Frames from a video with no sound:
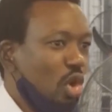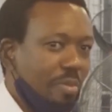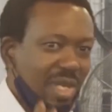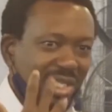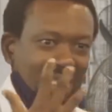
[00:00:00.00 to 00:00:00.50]

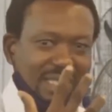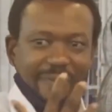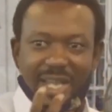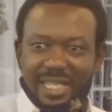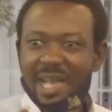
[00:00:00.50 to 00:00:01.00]
to meet
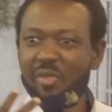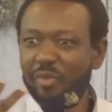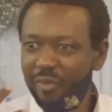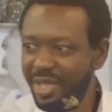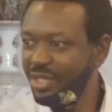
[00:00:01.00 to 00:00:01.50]
his father
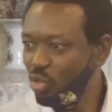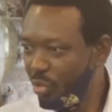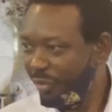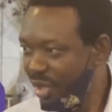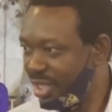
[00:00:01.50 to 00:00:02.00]
face
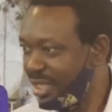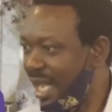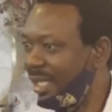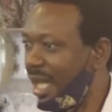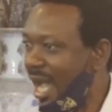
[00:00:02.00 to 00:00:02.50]
to face
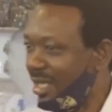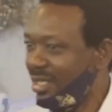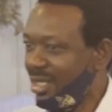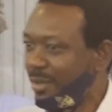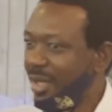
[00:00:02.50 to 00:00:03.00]
and
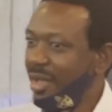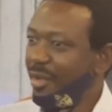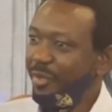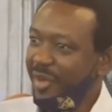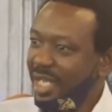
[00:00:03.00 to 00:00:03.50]
ask him,
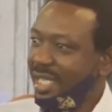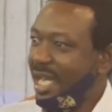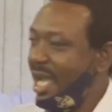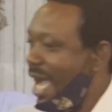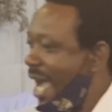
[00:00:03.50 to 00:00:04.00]

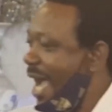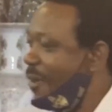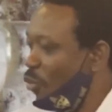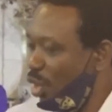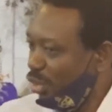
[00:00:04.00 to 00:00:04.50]
Father,
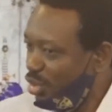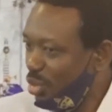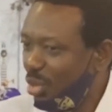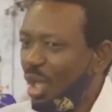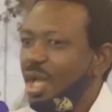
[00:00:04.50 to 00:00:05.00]
I
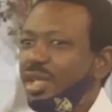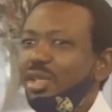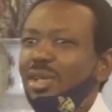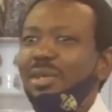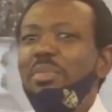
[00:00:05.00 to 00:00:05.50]
want you.
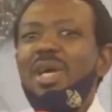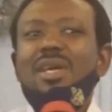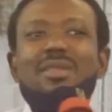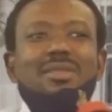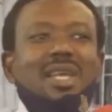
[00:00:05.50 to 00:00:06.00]
You know,
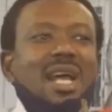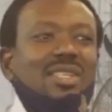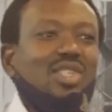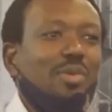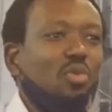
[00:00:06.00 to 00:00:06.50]
there
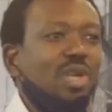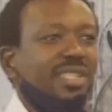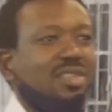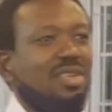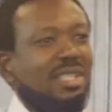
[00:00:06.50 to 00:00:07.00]
are some
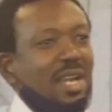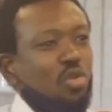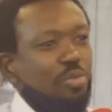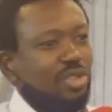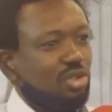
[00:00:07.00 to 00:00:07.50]
questions
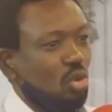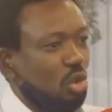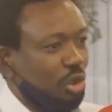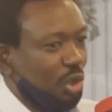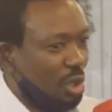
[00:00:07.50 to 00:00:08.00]
that could be
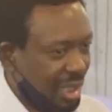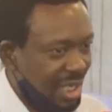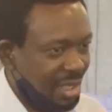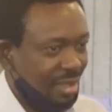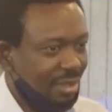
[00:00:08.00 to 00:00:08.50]
so
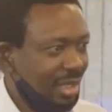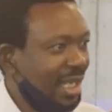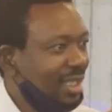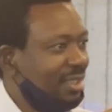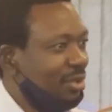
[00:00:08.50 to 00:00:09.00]
shocking
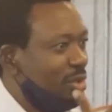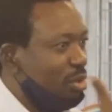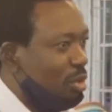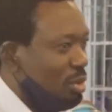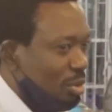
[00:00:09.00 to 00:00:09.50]
that
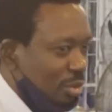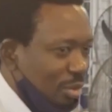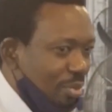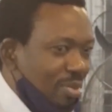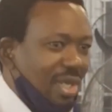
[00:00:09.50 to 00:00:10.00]
you
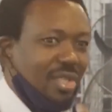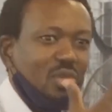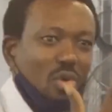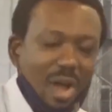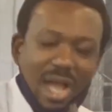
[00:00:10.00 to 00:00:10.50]
begin
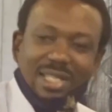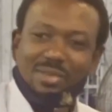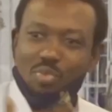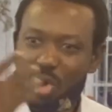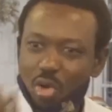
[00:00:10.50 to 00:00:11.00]
to
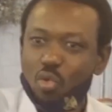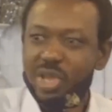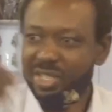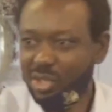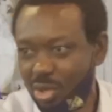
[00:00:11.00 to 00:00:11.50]
ask more
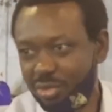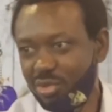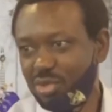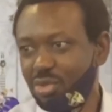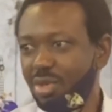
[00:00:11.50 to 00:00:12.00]

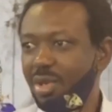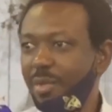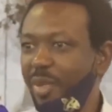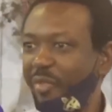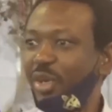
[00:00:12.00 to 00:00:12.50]
questions
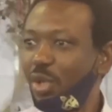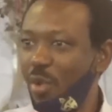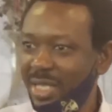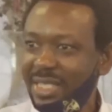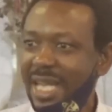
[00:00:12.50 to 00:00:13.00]
before
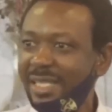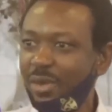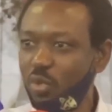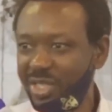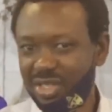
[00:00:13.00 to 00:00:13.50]
you answer
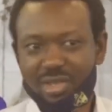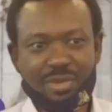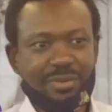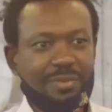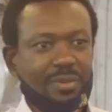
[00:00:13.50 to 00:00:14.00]
the question.